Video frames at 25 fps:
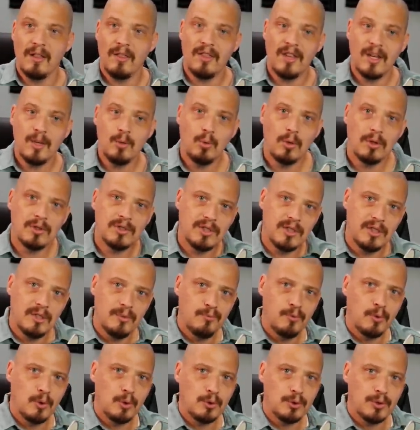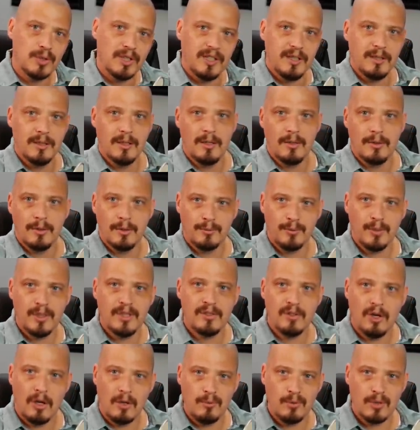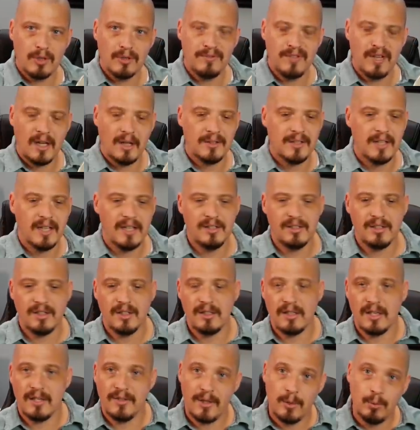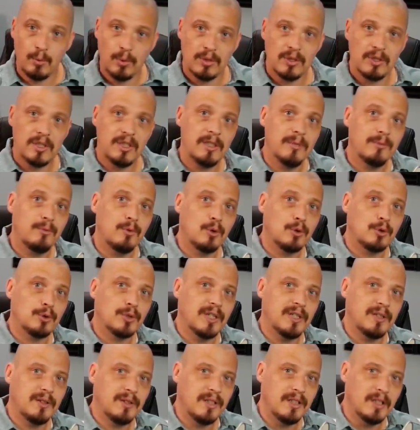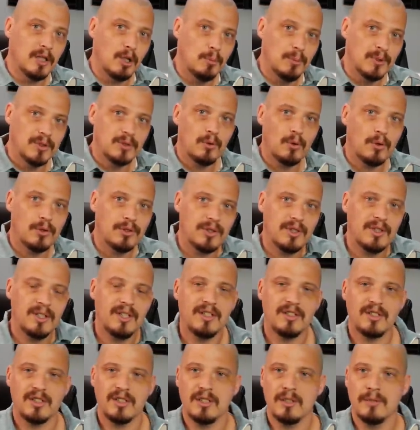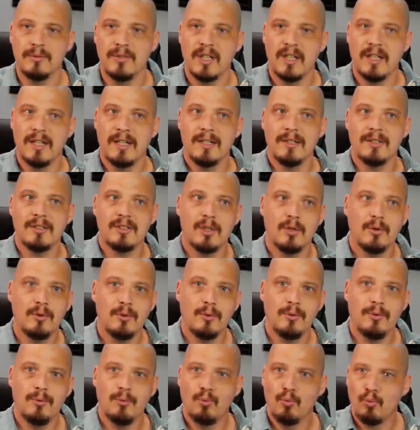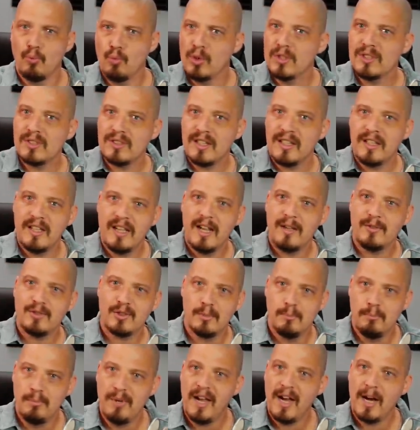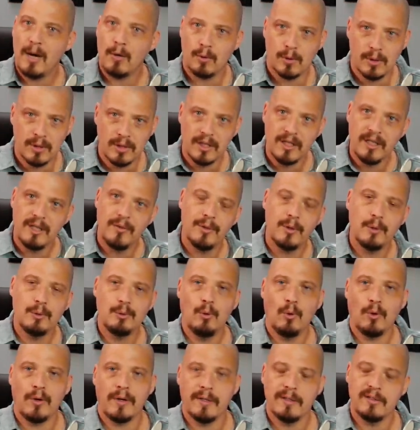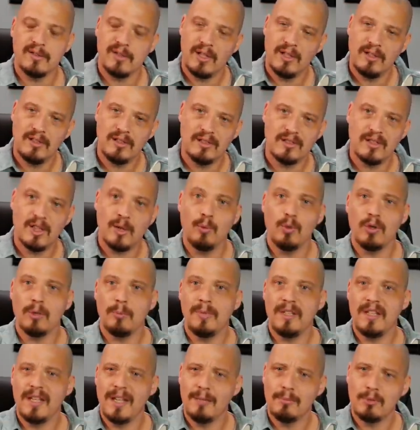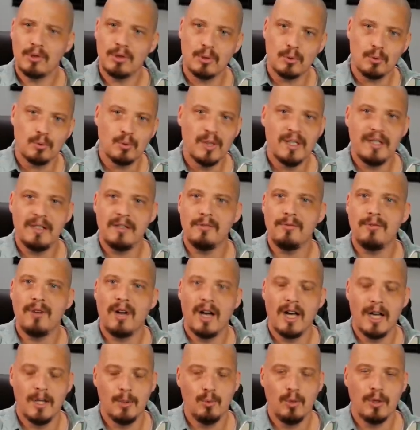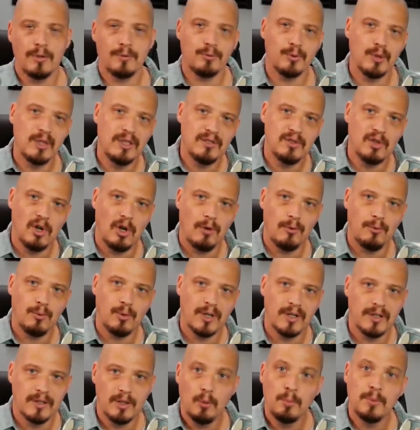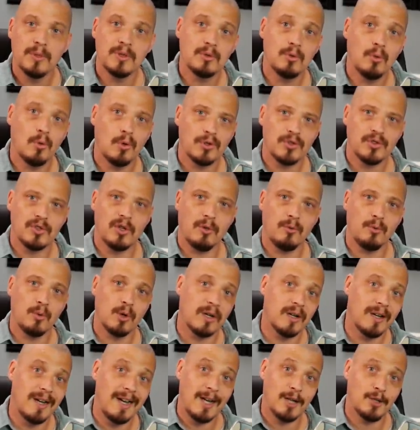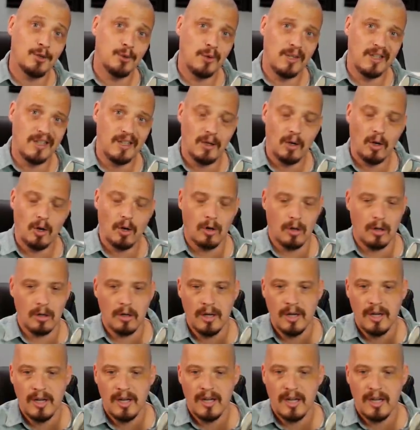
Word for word: They want to infiltrate the Free Software Foundation and they want to infiltrate the Open Source Initiative. So once they have some power in those organizations, they want to be able to redefine what free software and open source software actually are.